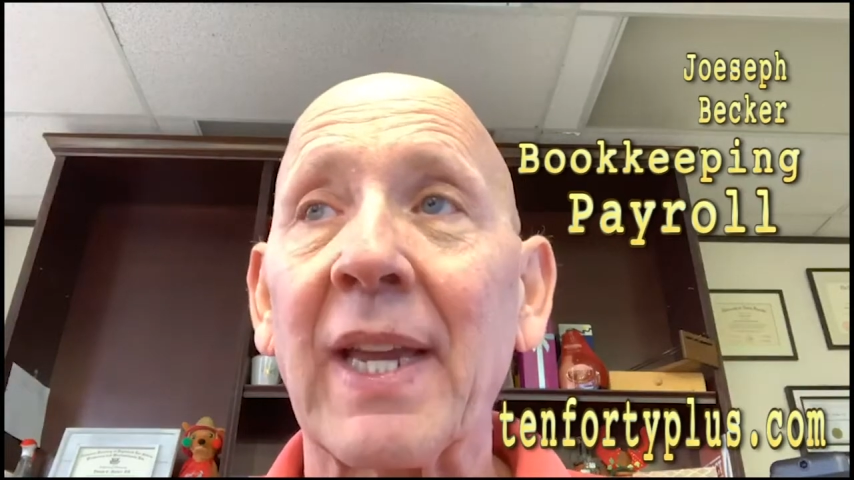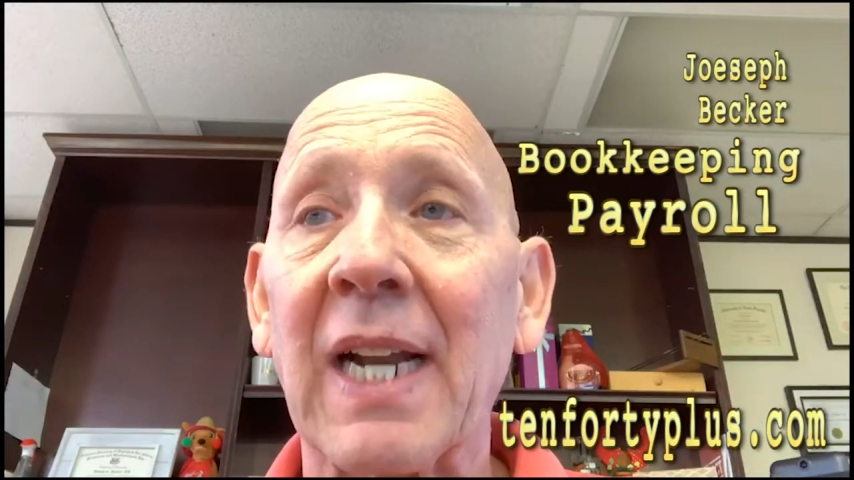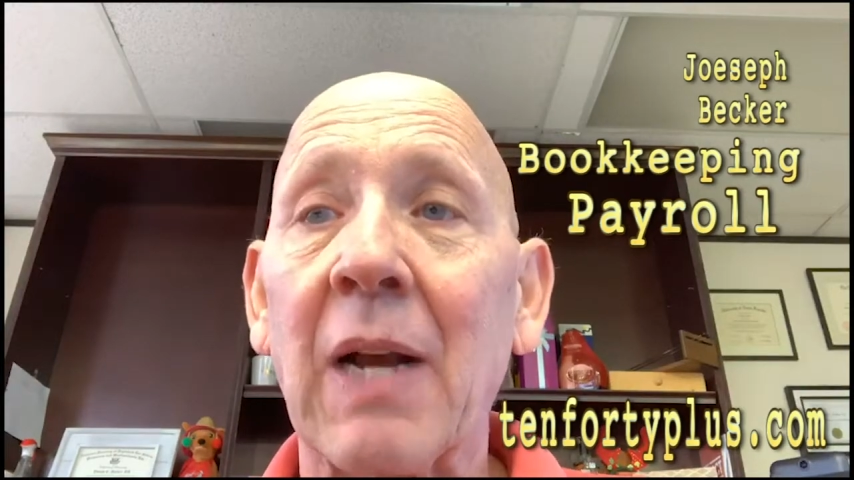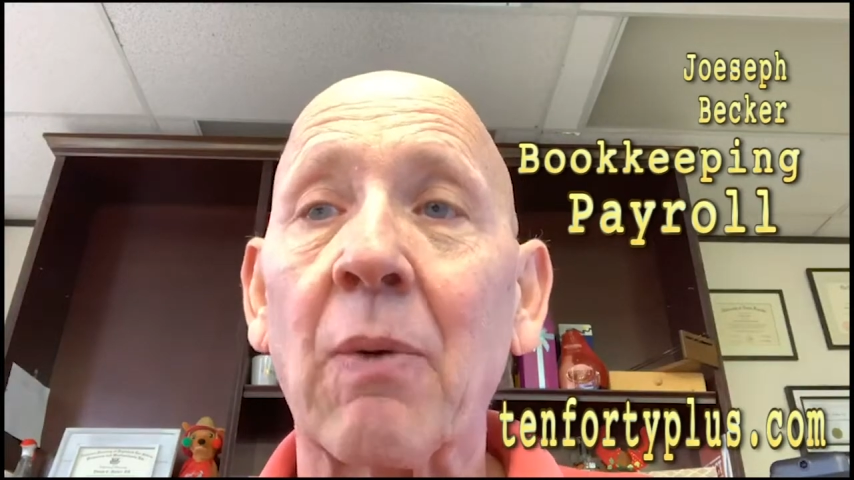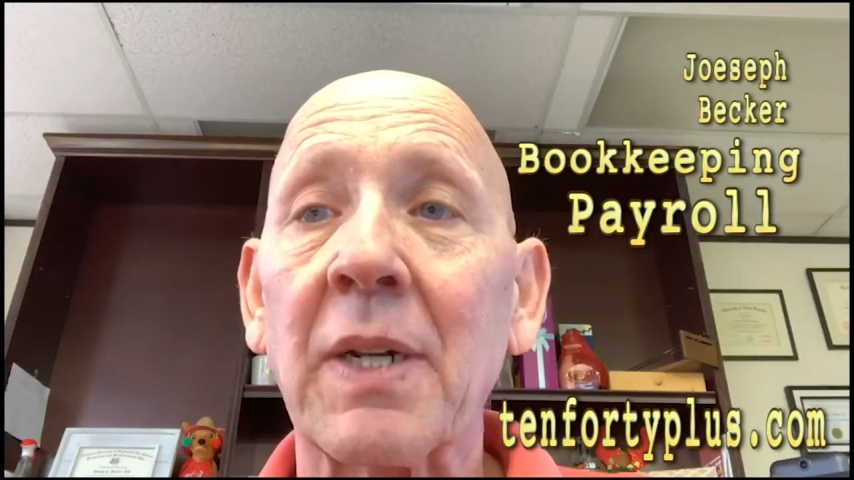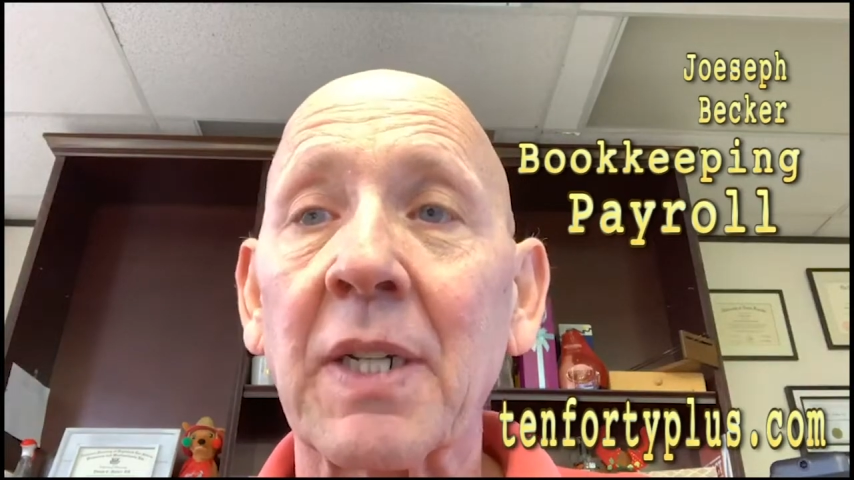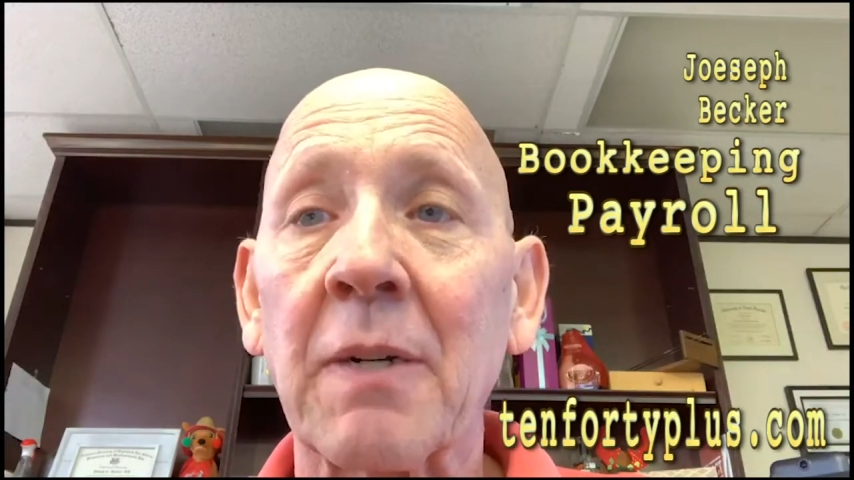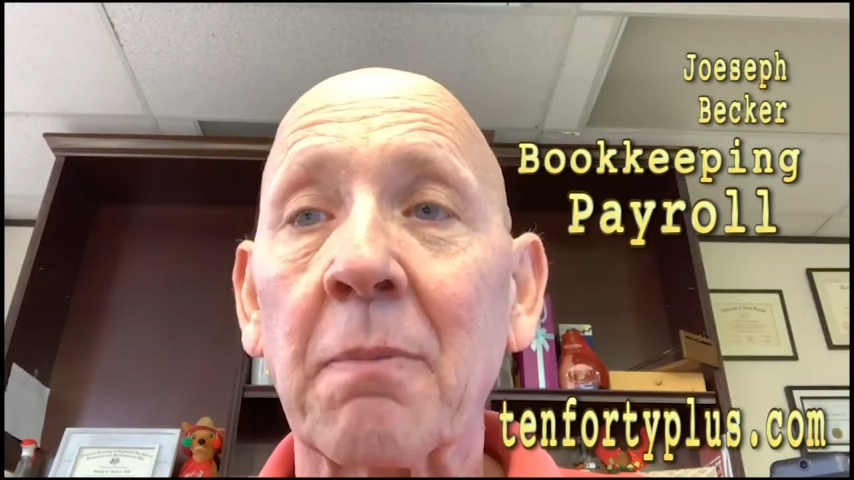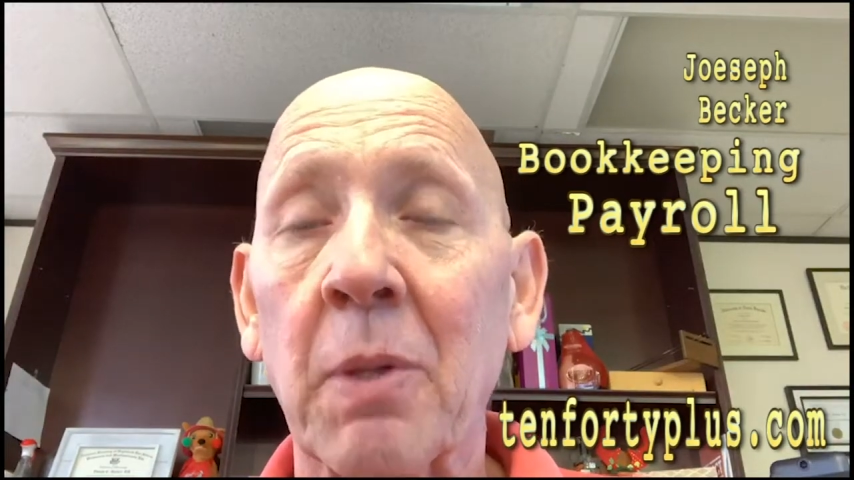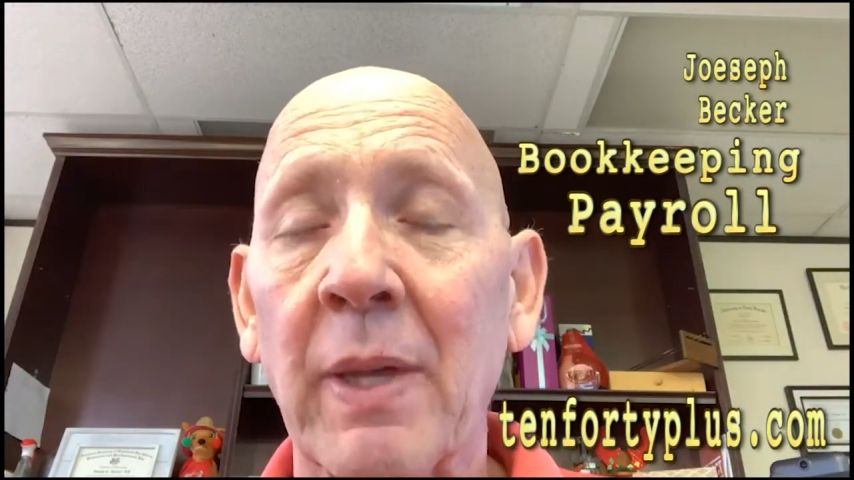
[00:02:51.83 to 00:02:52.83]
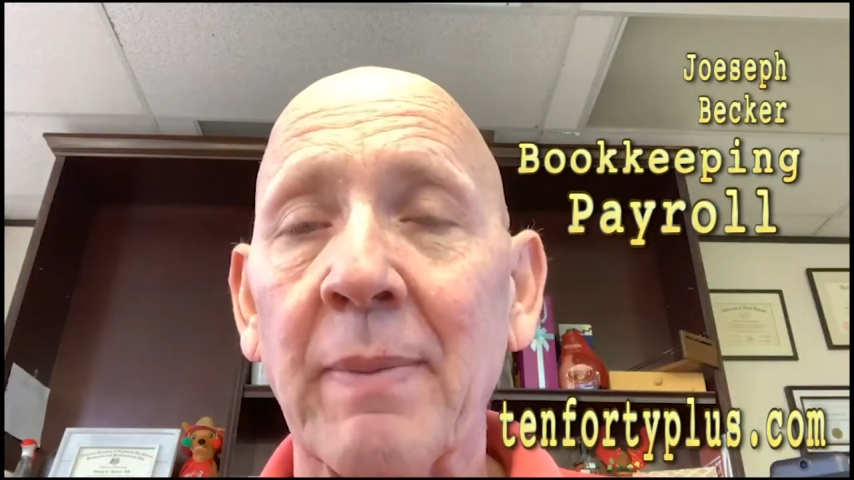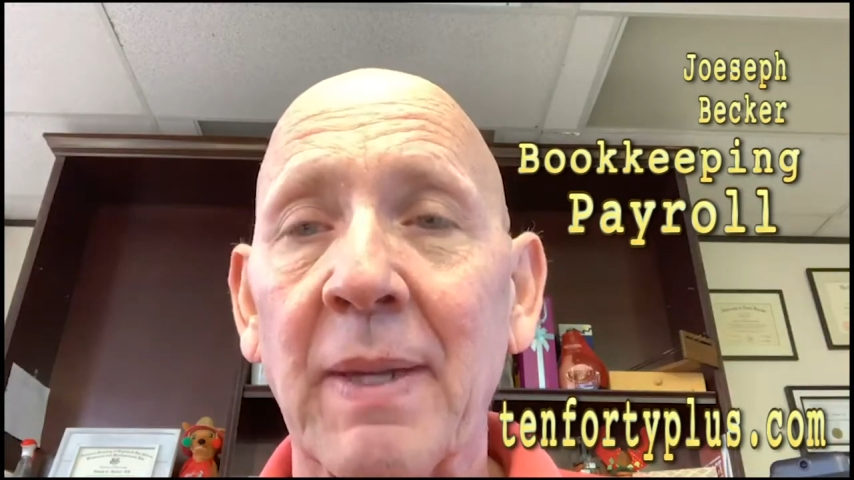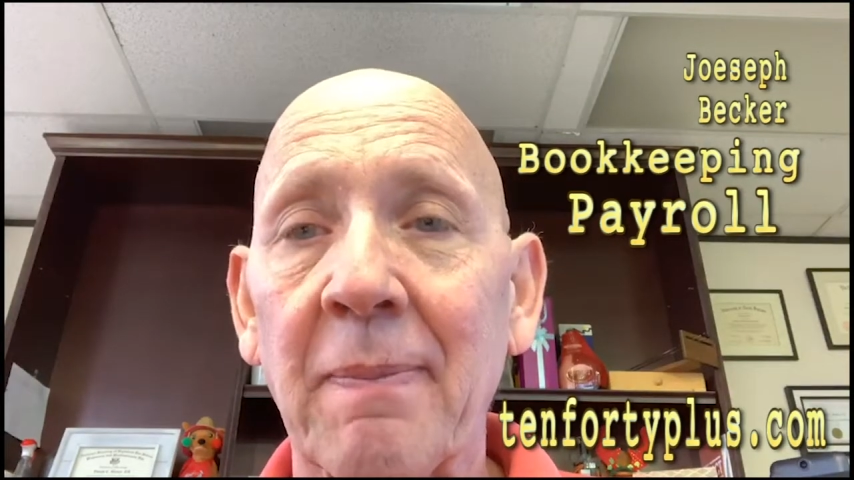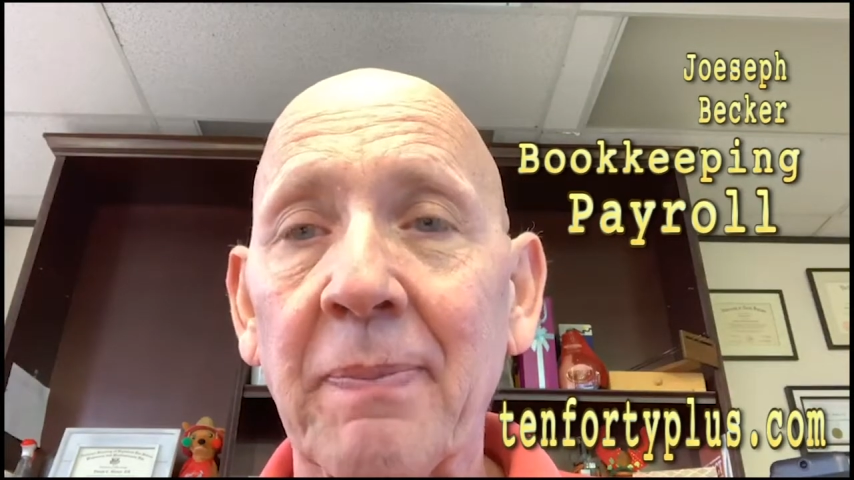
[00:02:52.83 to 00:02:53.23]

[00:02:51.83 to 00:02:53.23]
and I want unemployment.